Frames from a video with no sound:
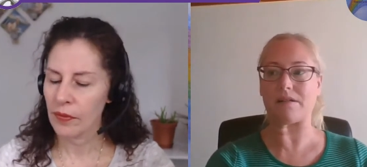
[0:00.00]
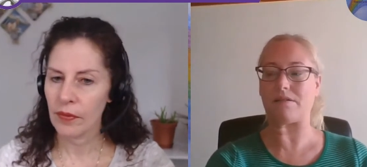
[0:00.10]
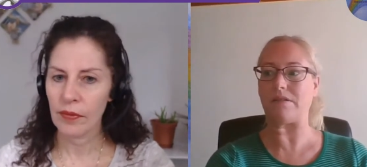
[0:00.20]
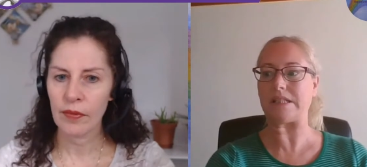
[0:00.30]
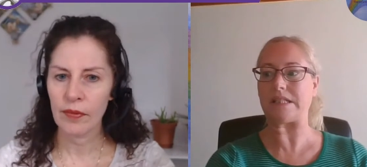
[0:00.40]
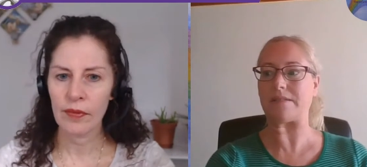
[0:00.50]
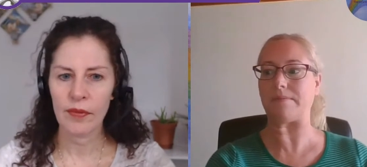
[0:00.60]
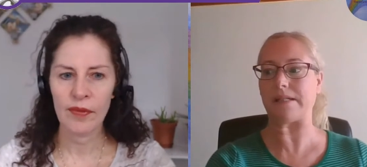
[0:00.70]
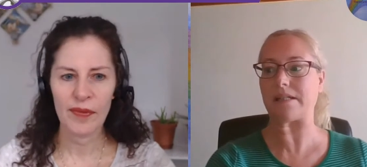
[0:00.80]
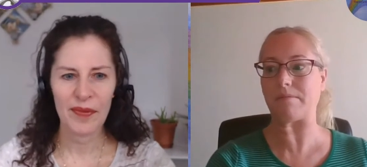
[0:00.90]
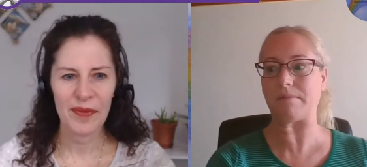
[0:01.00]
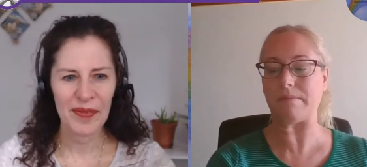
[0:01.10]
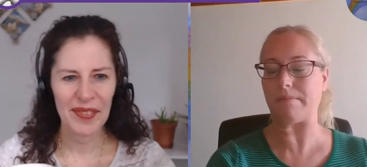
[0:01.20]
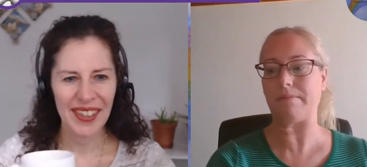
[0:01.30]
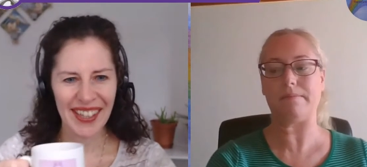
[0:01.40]
Speaker 1: God, like
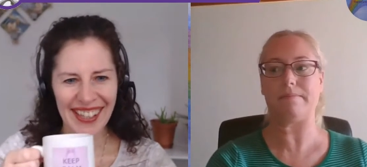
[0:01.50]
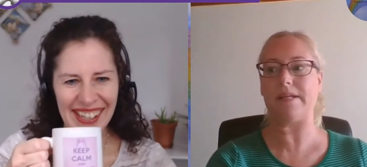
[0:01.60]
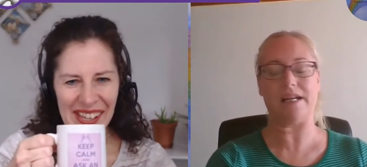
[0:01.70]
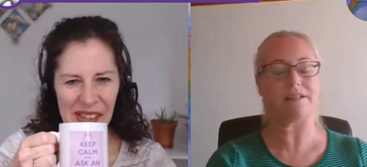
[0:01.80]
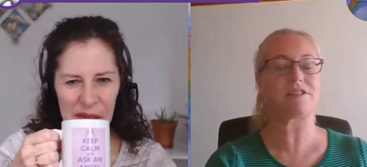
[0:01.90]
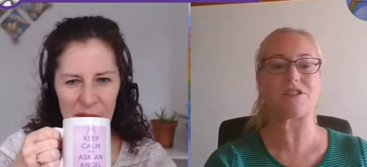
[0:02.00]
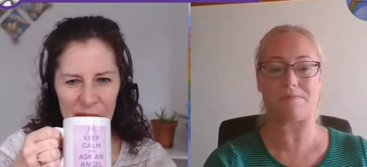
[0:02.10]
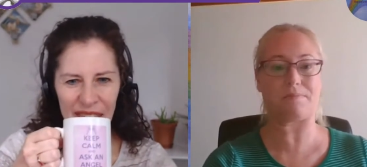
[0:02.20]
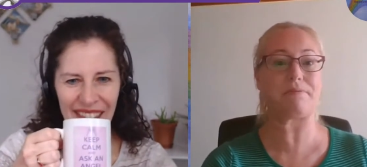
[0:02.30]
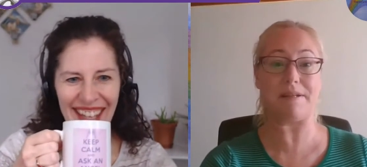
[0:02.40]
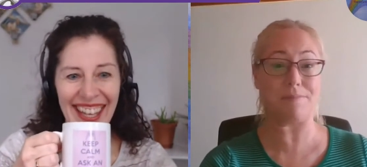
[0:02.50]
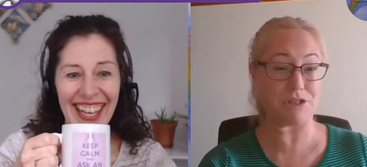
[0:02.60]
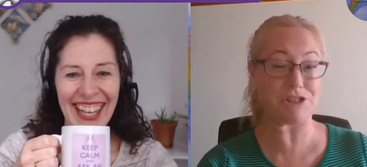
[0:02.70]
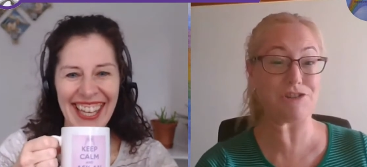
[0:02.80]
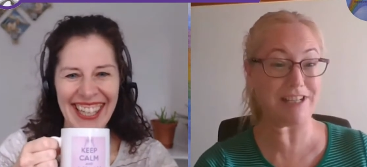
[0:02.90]
yeah, just pretty much
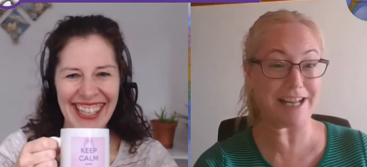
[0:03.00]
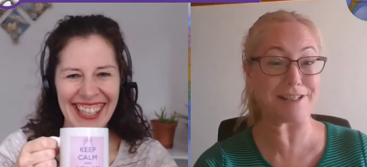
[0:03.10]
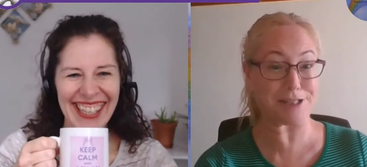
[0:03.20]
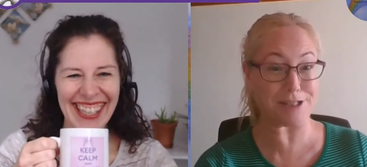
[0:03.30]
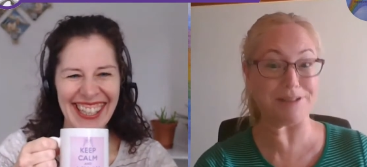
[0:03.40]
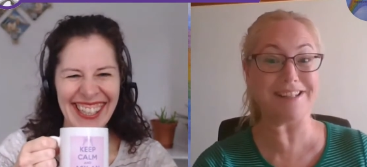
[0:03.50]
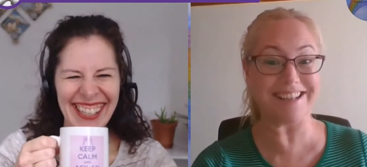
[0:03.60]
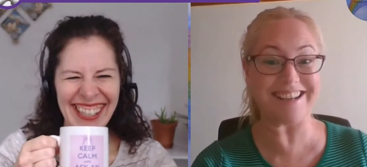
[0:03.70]
straight out of school.